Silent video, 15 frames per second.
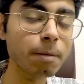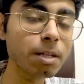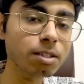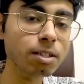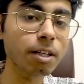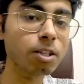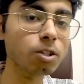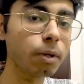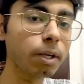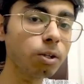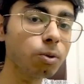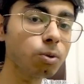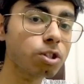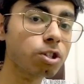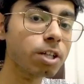means it is going
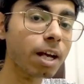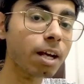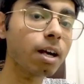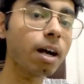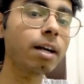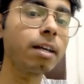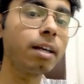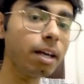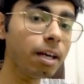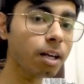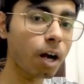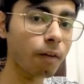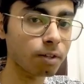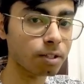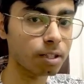to check again
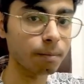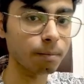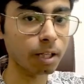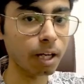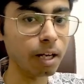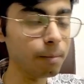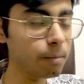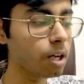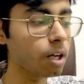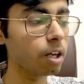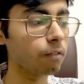after some time